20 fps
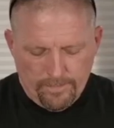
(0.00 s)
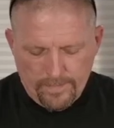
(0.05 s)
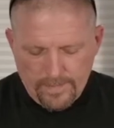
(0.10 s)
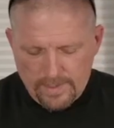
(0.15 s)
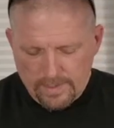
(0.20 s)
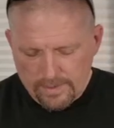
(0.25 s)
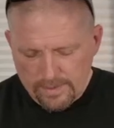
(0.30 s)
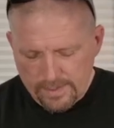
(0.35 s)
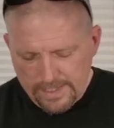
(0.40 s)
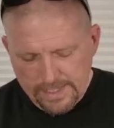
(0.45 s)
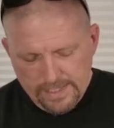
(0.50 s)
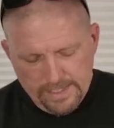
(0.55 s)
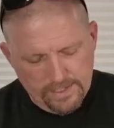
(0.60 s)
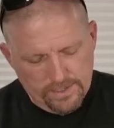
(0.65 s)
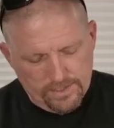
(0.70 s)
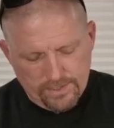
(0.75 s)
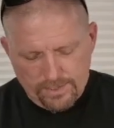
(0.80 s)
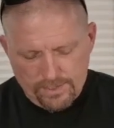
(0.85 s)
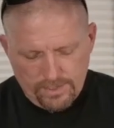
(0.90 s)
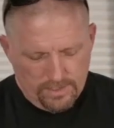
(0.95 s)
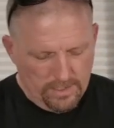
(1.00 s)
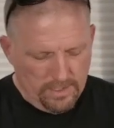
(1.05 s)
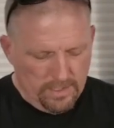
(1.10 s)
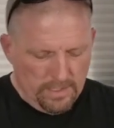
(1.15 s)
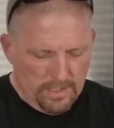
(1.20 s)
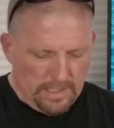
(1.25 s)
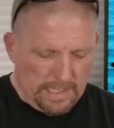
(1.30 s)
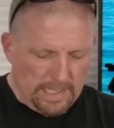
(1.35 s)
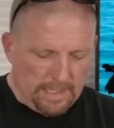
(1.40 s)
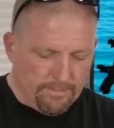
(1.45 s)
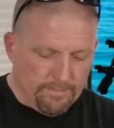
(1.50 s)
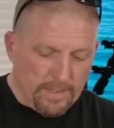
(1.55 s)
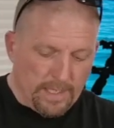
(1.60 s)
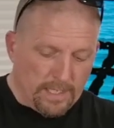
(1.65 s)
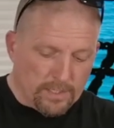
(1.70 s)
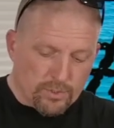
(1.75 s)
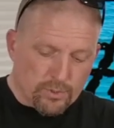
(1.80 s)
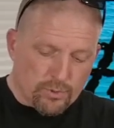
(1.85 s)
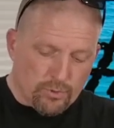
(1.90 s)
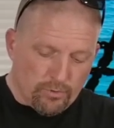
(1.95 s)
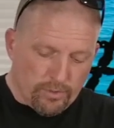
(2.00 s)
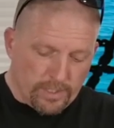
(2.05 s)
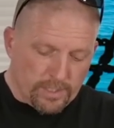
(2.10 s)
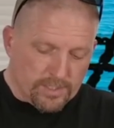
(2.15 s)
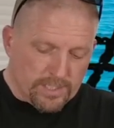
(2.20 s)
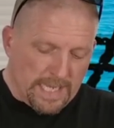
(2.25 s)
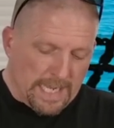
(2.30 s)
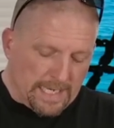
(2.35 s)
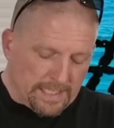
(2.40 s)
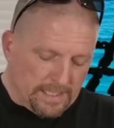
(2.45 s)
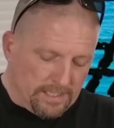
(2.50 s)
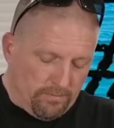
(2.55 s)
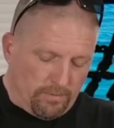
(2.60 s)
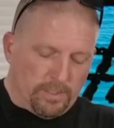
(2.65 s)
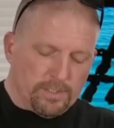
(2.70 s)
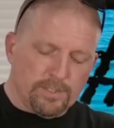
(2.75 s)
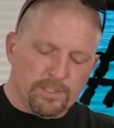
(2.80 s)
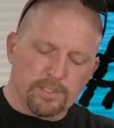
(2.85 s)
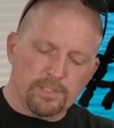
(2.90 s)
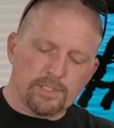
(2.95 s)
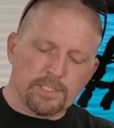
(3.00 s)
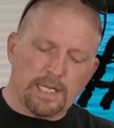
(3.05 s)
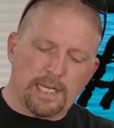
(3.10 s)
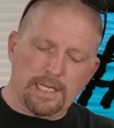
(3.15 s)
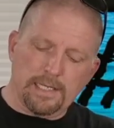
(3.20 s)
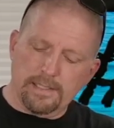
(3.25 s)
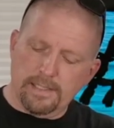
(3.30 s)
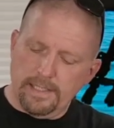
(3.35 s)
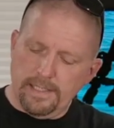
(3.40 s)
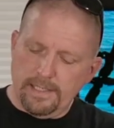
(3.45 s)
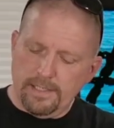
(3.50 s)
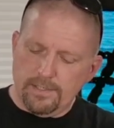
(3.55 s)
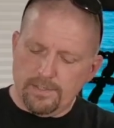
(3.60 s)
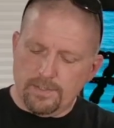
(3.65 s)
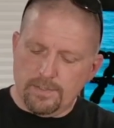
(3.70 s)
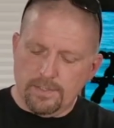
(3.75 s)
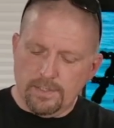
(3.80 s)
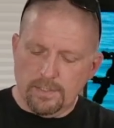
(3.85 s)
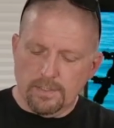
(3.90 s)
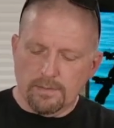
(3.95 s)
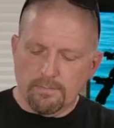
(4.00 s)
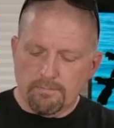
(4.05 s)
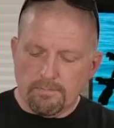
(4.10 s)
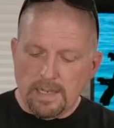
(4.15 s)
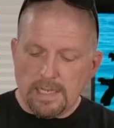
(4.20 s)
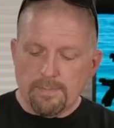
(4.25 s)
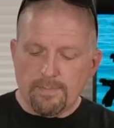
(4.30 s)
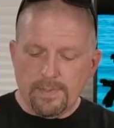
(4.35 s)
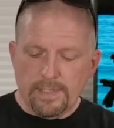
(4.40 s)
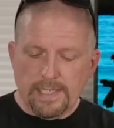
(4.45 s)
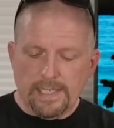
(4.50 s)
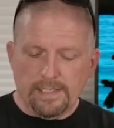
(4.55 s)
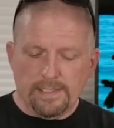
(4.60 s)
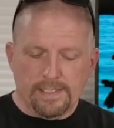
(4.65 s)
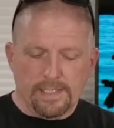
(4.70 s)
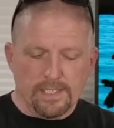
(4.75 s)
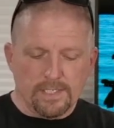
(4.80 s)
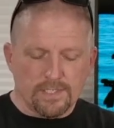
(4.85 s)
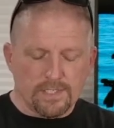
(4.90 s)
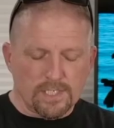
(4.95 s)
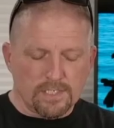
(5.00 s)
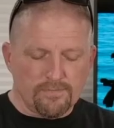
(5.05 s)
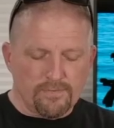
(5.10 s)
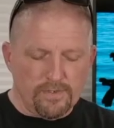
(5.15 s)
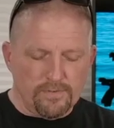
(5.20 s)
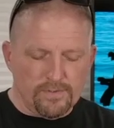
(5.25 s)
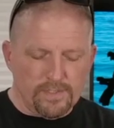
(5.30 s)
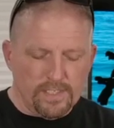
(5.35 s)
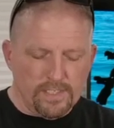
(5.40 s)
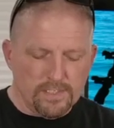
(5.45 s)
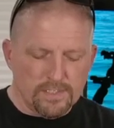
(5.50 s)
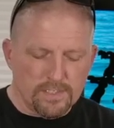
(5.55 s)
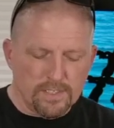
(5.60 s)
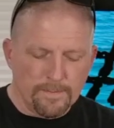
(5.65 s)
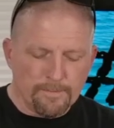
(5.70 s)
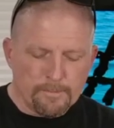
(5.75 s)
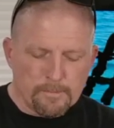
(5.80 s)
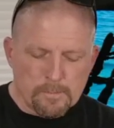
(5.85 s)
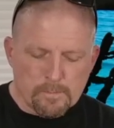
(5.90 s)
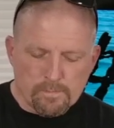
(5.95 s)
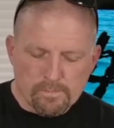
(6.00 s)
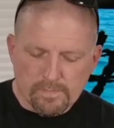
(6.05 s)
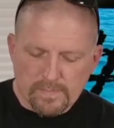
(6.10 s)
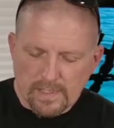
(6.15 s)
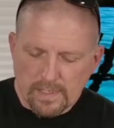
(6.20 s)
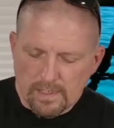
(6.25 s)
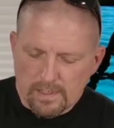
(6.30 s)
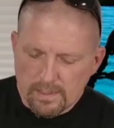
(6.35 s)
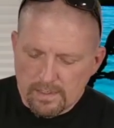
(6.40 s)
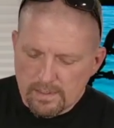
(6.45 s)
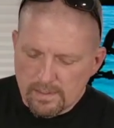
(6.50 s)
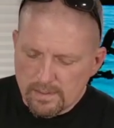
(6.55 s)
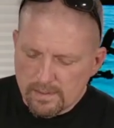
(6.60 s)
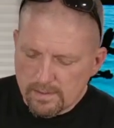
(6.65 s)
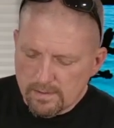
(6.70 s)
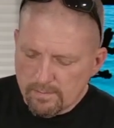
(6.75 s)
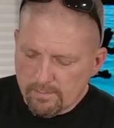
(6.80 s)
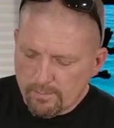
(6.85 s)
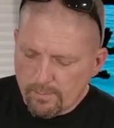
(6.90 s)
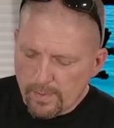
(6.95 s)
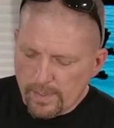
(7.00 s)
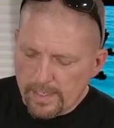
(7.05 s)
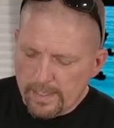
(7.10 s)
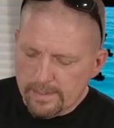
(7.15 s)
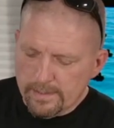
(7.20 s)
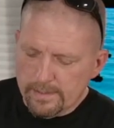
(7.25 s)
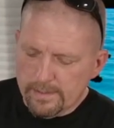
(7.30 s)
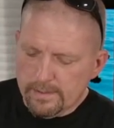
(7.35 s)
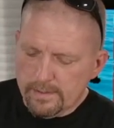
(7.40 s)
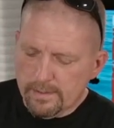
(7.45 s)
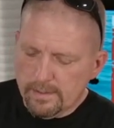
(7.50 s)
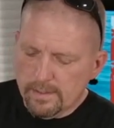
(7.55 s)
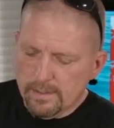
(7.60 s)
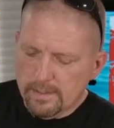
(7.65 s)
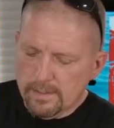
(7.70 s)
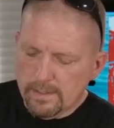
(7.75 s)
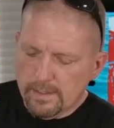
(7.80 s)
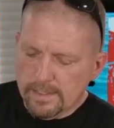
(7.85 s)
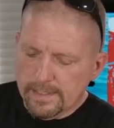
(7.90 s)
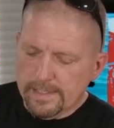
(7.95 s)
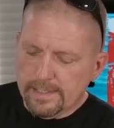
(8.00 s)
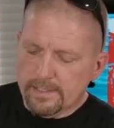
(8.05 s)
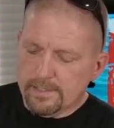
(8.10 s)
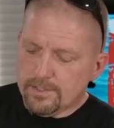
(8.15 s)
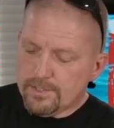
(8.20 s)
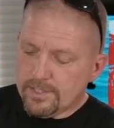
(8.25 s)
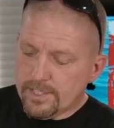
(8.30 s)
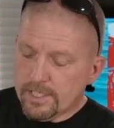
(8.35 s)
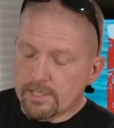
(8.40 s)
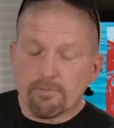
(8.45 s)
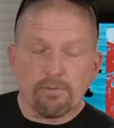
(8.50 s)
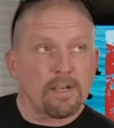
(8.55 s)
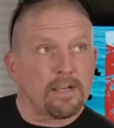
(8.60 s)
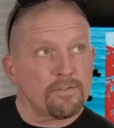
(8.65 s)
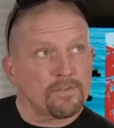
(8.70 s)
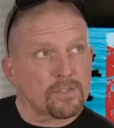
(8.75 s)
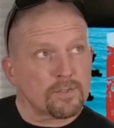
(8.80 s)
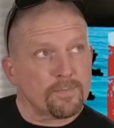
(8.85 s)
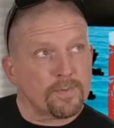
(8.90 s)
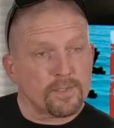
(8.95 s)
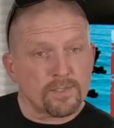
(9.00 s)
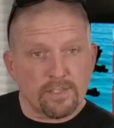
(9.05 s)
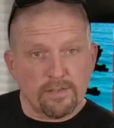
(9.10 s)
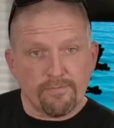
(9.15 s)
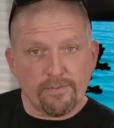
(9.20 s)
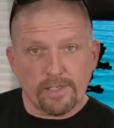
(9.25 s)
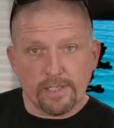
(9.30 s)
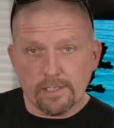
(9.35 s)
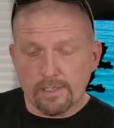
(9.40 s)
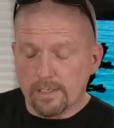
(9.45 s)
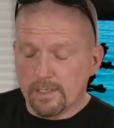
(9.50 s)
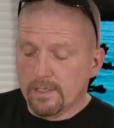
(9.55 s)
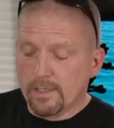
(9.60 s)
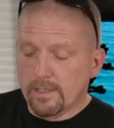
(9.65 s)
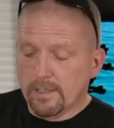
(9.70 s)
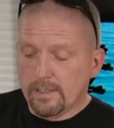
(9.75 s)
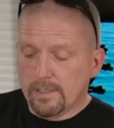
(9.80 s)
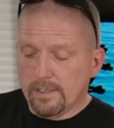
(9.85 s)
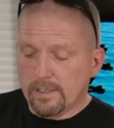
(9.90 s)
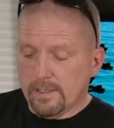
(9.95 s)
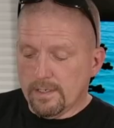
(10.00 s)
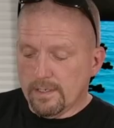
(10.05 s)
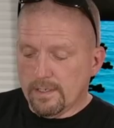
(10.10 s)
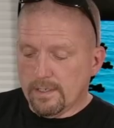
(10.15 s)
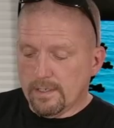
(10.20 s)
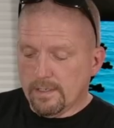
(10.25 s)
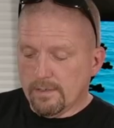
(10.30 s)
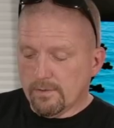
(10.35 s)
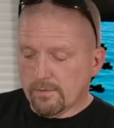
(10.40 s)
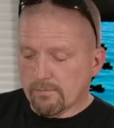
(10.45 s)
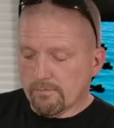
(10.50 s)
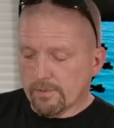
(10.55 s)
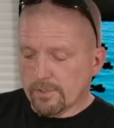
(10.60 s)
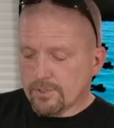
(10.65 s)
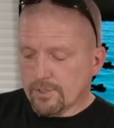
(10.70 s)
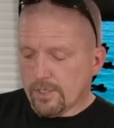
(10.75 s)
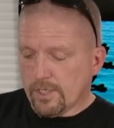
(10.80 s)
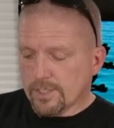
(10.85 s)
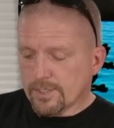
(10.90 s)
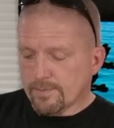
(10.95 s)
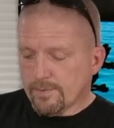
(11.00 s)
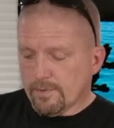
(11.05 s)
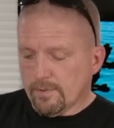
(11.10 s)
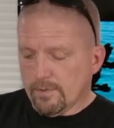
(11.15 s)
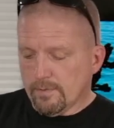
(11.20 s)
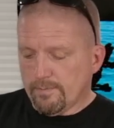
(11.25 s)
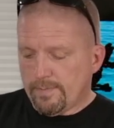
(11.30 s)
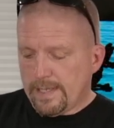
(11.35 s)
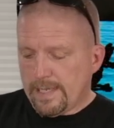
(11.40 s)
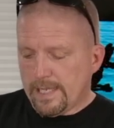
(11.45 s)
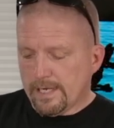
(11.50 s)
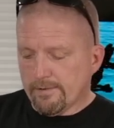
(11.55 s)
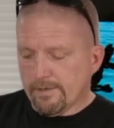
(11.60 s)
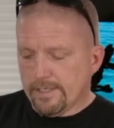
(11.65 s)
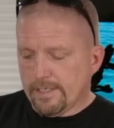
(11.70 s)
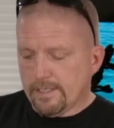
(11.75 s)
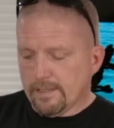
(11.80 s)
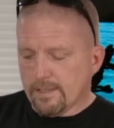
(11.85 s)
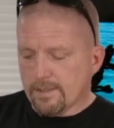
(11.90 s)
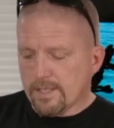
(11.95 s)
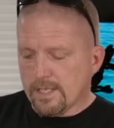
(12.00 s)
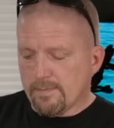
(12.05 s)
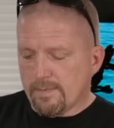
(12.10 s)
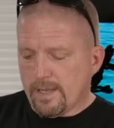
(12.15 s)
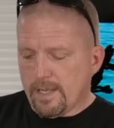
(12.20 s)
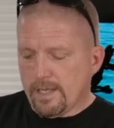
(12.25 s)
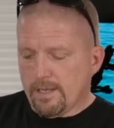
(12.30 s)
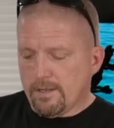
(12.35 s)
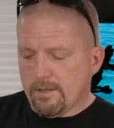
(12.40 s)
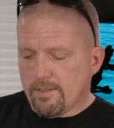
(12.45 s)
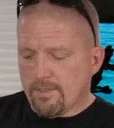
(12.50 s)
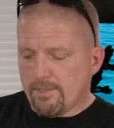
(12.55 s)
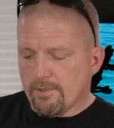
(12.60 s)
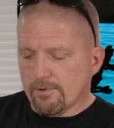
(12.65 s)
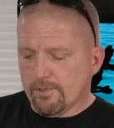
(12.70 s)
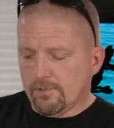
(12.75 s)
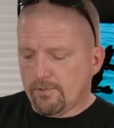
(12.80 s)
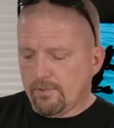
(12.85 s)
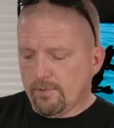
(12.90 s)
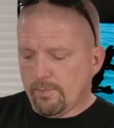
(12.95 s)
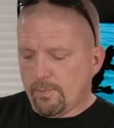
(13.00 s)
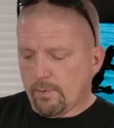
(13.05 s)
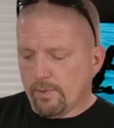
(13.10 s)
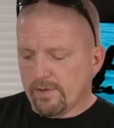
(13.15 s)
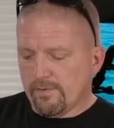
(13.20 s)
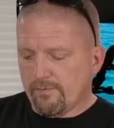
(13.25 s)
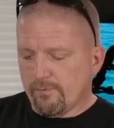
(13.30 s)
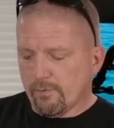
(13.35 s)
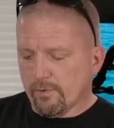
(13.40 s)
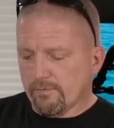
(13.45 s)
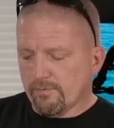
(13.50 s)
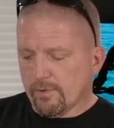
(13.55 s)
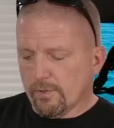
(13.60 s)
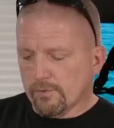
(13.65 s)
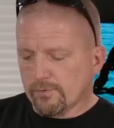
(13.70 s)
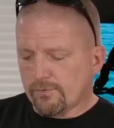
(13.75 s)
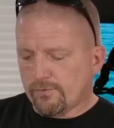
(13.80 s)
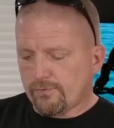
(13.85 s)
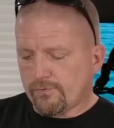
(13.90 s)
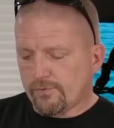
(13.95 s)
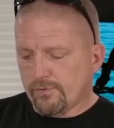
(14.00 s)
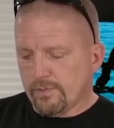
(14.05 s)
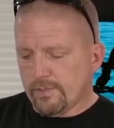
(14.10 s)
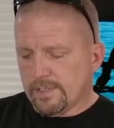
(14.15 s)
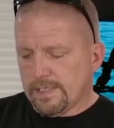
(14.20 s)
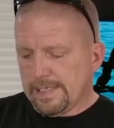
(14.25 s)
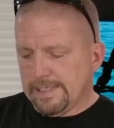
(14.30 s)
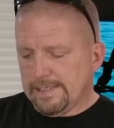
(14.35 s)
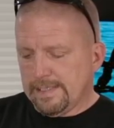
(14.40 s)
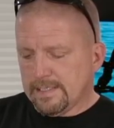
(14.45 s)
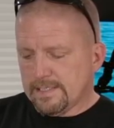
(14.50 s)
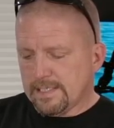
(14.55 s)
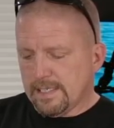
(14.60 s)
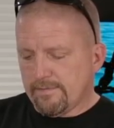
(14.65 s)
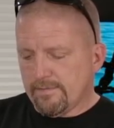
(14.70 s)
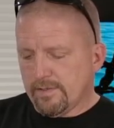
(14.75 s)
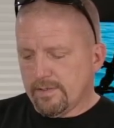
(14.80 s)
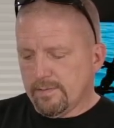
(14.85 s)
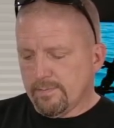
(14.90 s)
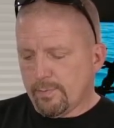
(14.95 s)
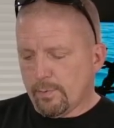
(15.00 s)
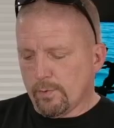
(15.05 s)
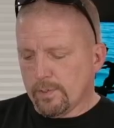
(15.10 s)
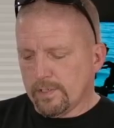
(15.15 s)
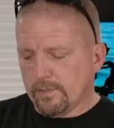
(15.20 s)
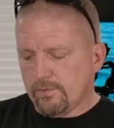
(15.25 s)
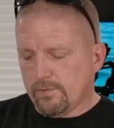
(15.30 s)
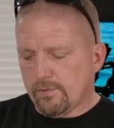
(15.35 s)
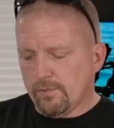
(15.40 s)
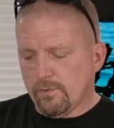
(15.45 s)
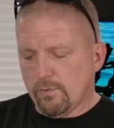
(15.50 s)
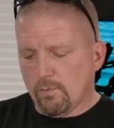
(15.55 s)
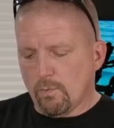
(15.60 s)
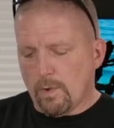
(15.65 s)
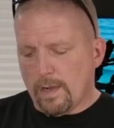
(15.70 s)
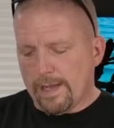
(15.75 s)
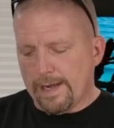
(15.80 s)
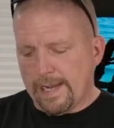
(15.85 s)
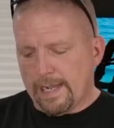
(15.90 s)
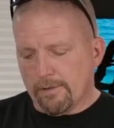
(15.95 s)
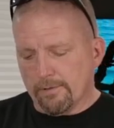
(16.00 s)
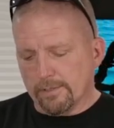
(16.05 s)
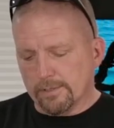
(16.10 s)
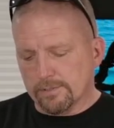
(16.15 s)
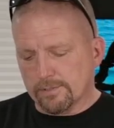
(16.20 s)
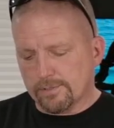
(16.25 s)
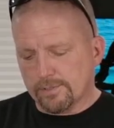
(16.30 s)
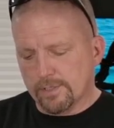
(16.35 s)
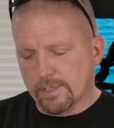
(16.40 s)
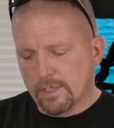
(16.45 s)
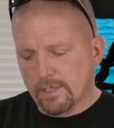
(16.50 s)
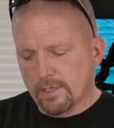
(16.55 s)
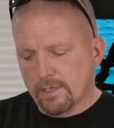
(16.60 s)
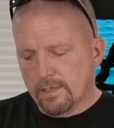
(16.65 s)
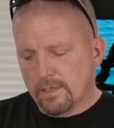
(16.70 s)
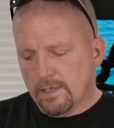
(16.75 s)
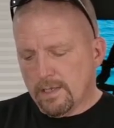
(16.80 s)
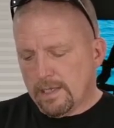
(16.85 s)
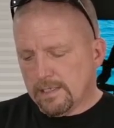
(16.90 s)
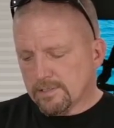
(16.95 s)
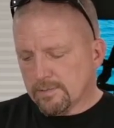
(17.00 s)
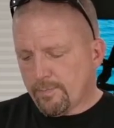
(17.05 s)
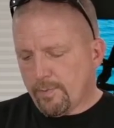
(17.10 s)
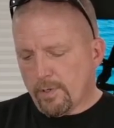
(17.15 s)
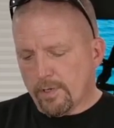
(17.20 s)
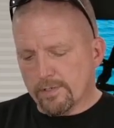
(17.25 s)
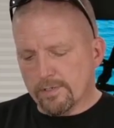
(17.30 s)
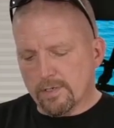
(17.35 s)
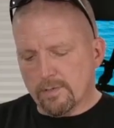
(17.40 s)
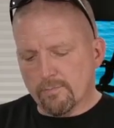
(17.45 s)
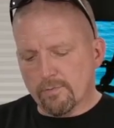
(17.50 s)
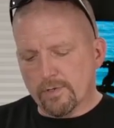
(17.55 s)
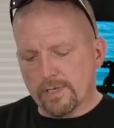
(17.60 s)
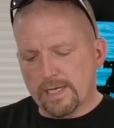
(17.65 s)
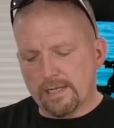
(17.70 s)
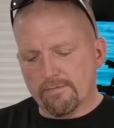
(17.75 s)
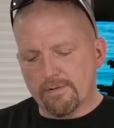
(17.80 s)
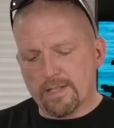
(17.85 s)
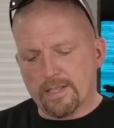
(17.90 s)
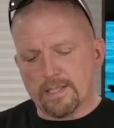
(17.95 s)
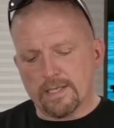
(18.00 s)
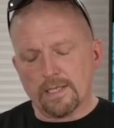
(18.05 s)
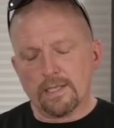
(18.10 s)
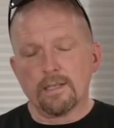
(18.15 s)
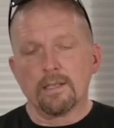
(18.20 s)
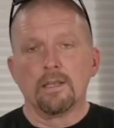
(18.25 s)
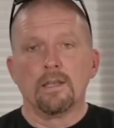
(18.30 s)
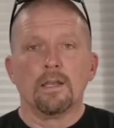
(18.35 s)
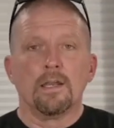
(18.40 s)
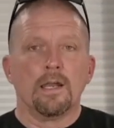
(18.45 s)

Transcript: These, I'm not sure exactly what's inside these. Might be 18650s, but it is Seacraft specific. Rechargeable battery, lithium ion, 32.4 volts, 97.2 watt hours. Has a part number and everything.